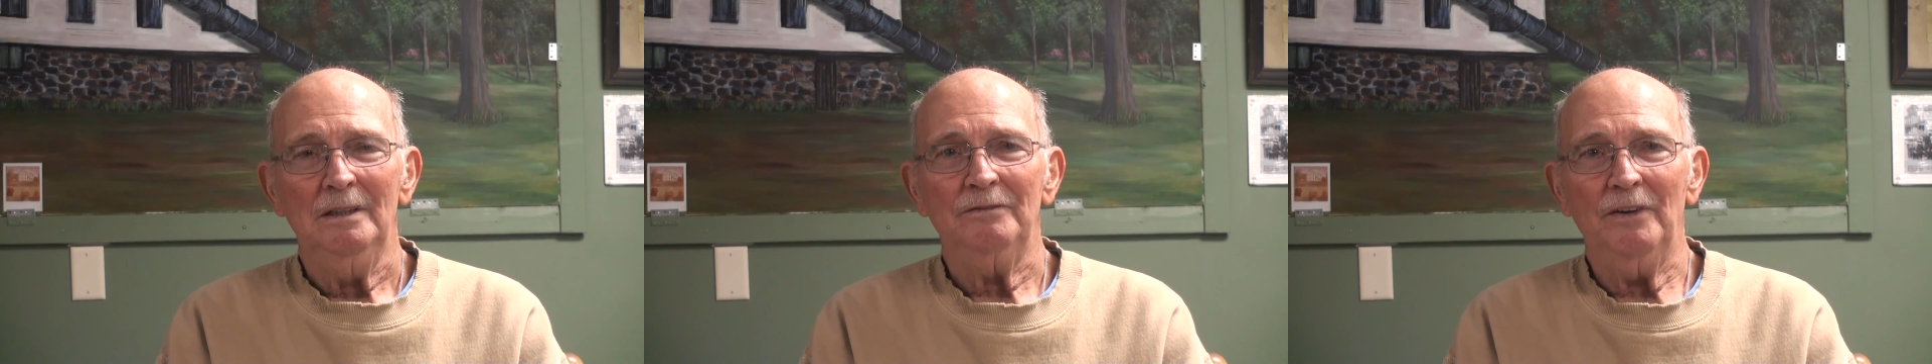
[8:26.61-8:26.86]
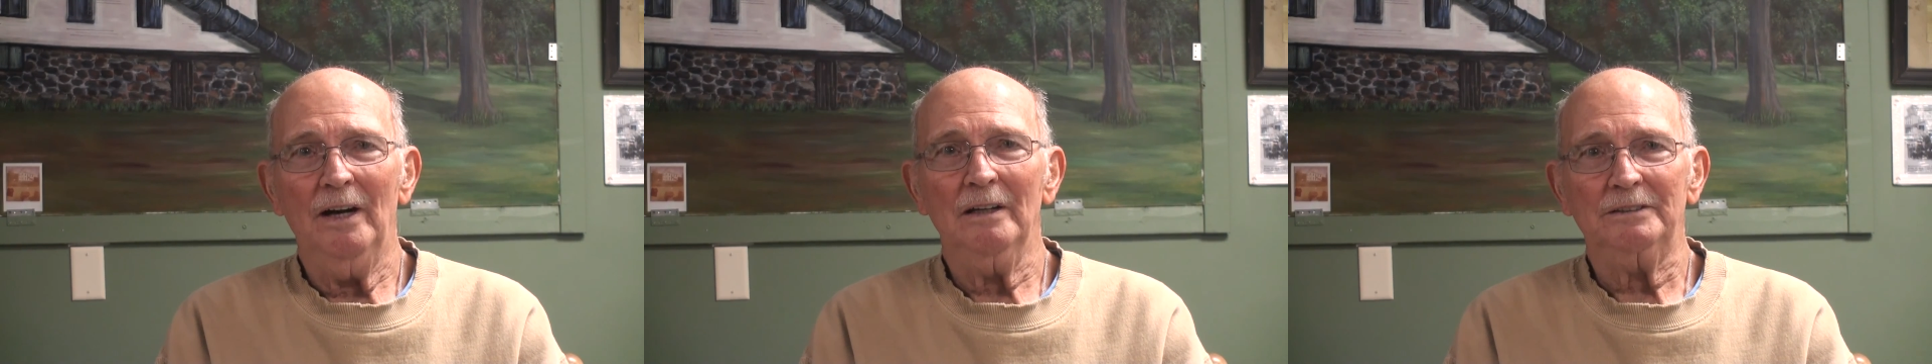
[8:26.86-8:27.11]

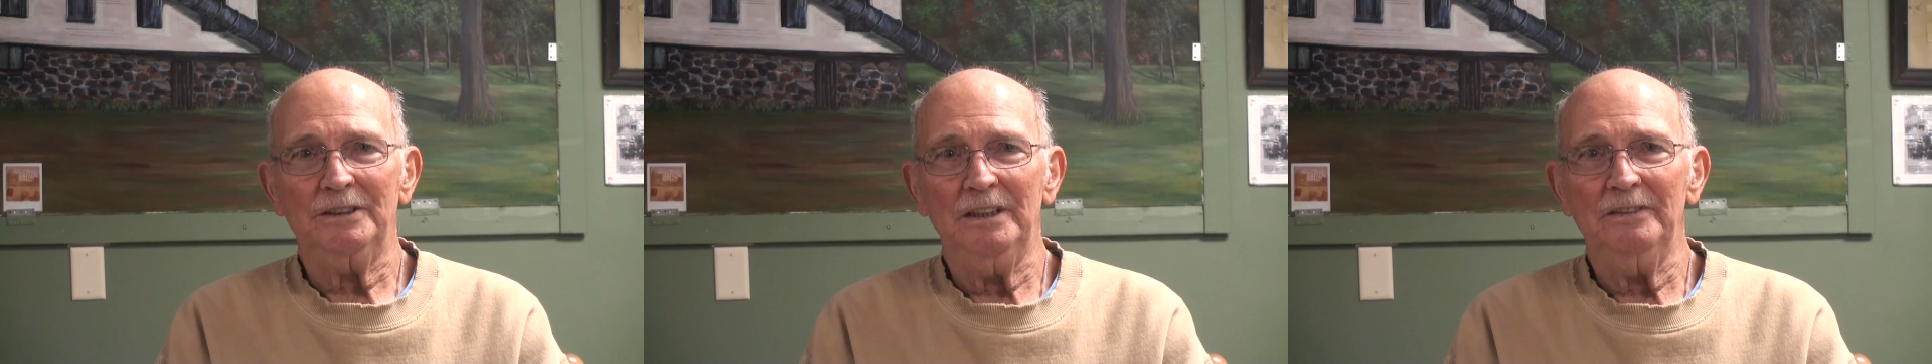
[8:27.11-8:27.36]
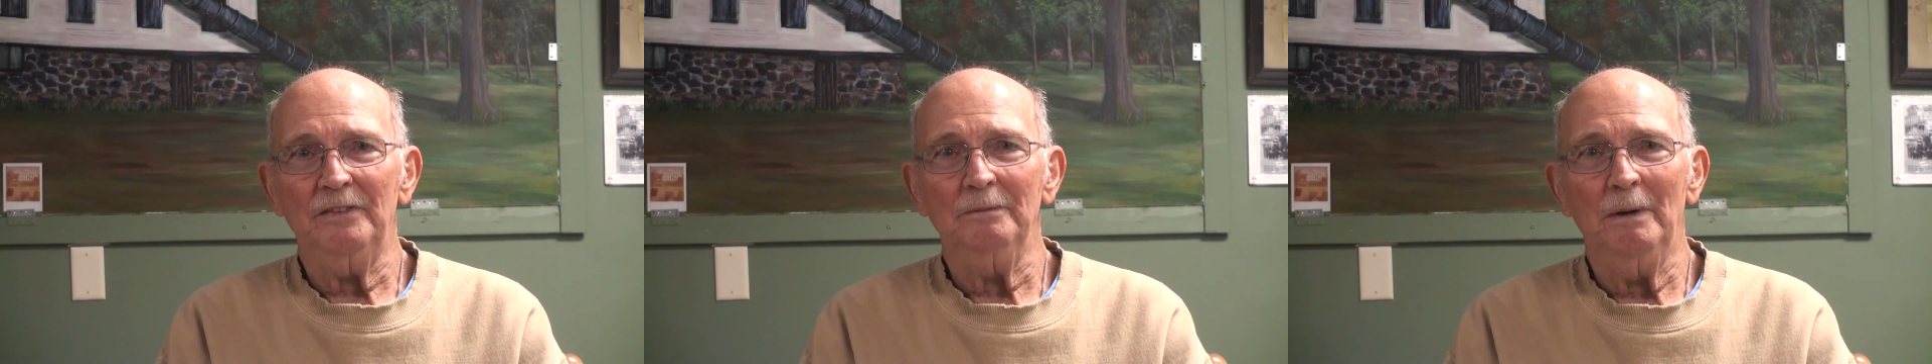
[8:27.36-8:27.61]
fire
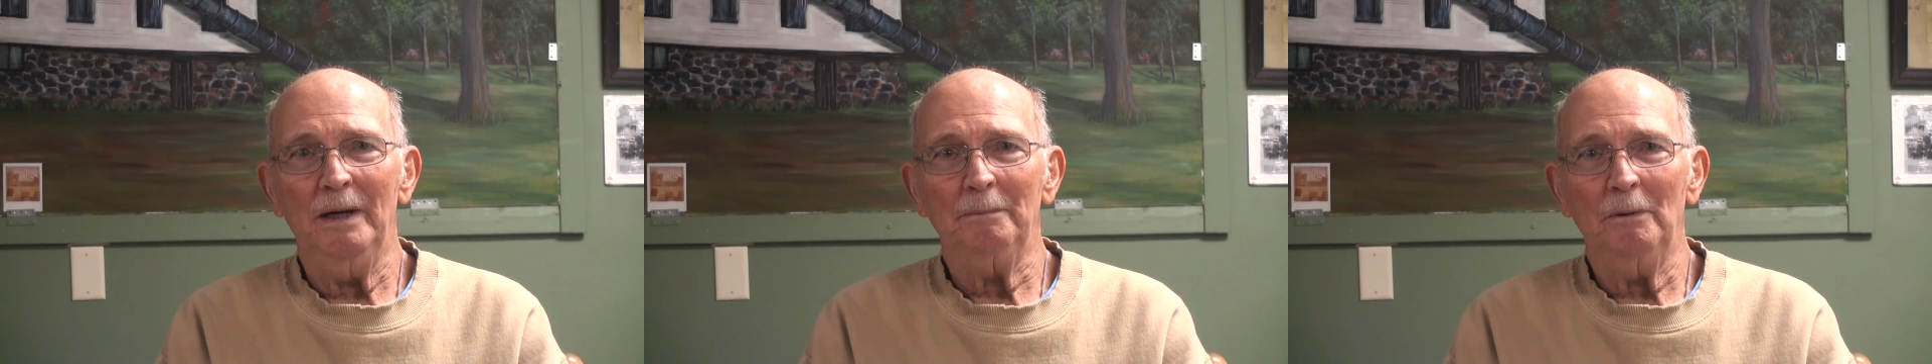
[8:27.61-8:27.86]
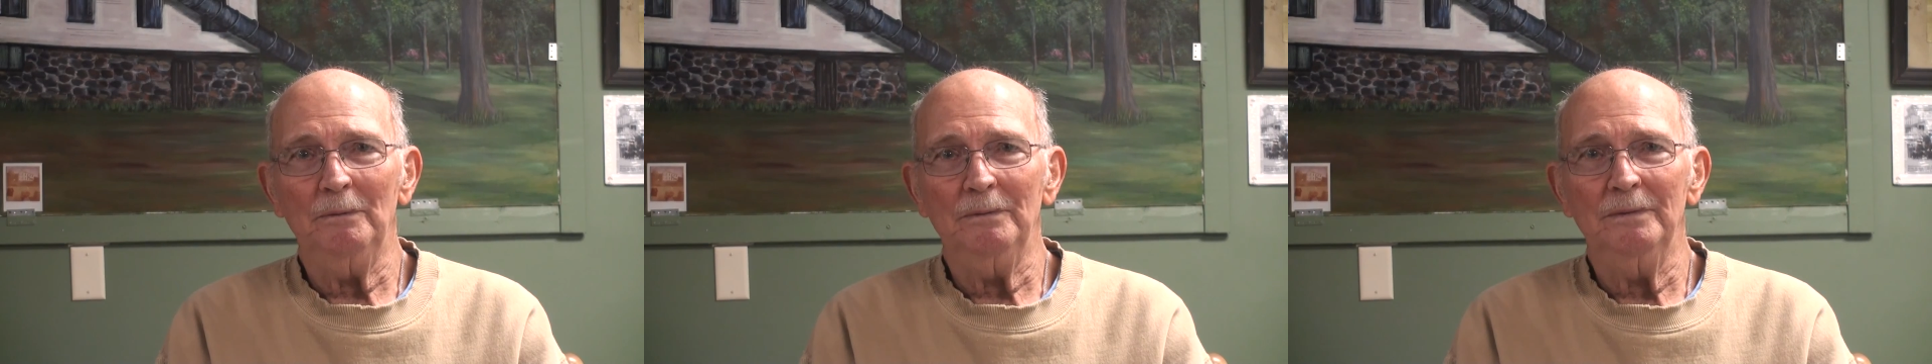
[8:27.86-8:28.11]
chief in
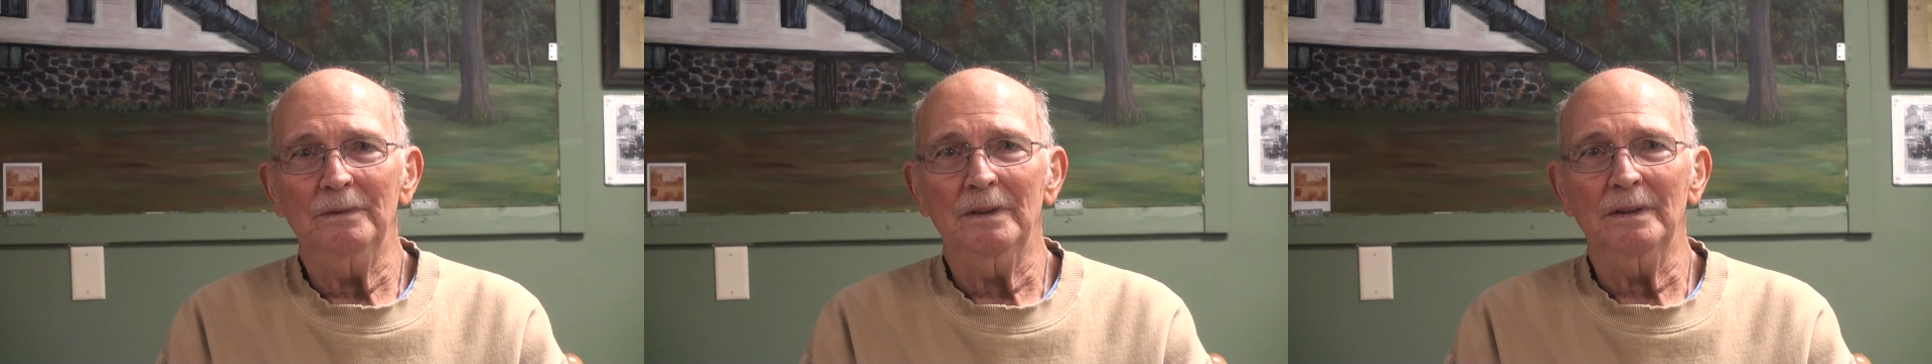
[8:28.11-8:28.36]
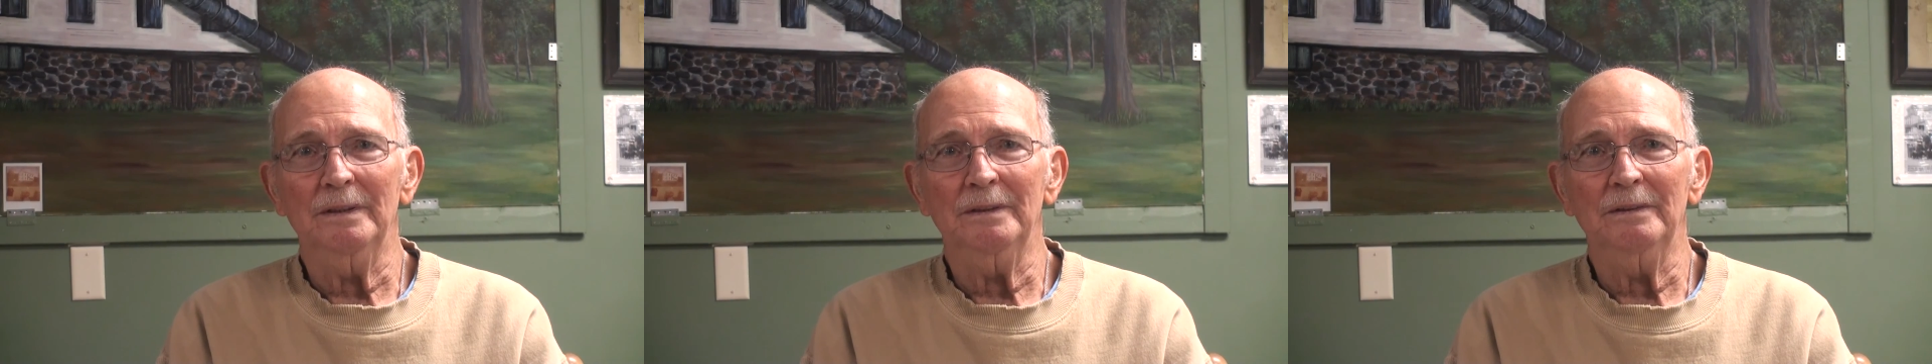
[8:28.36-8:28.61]
Mapleton
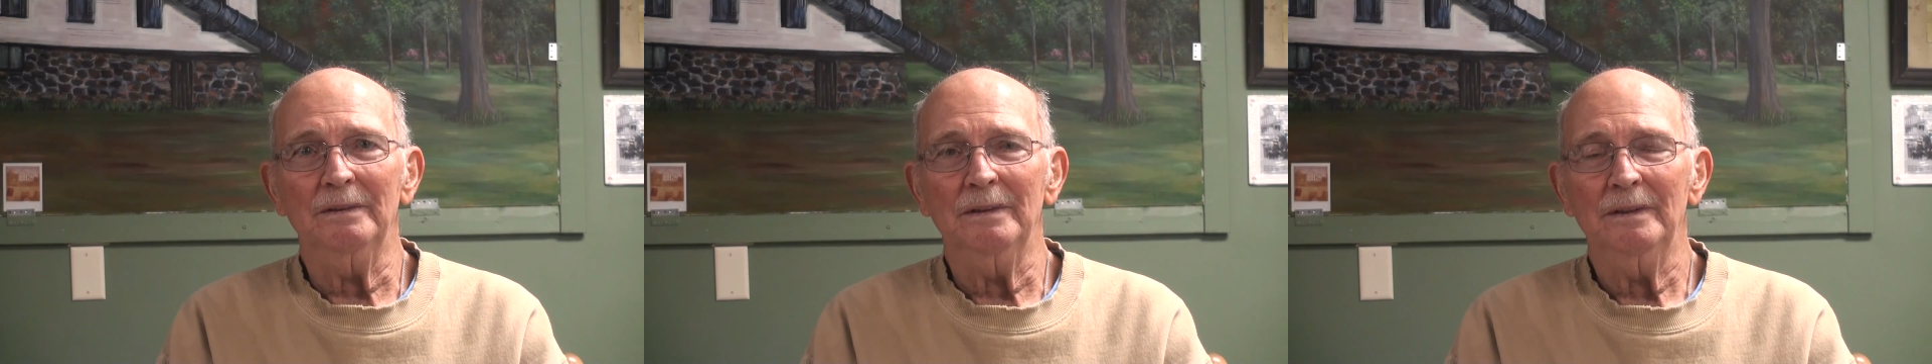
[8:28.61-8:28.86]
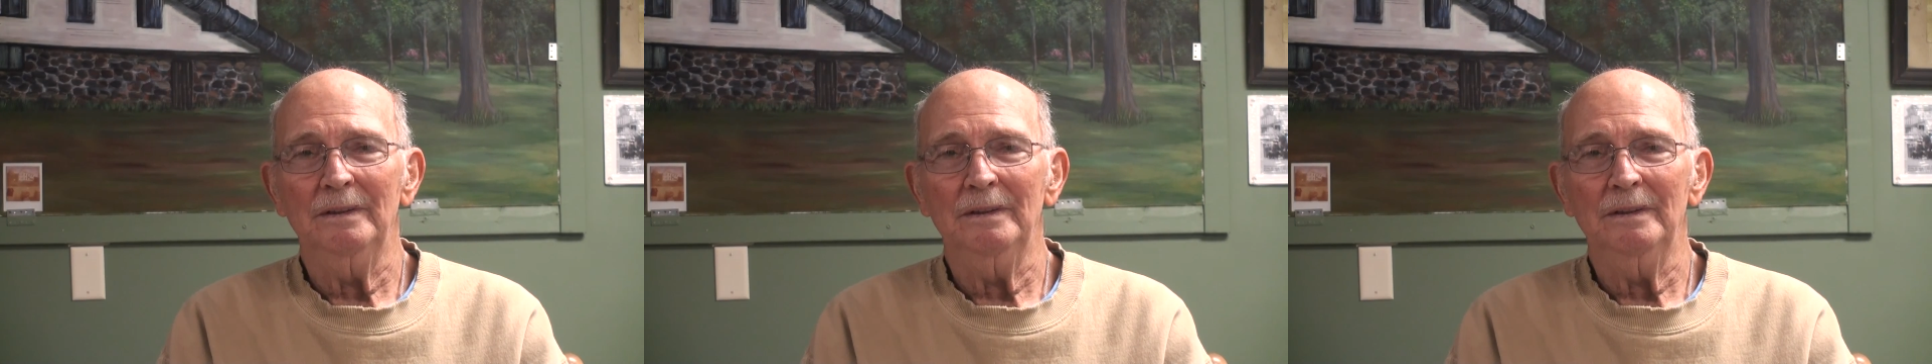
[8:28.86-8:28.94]
and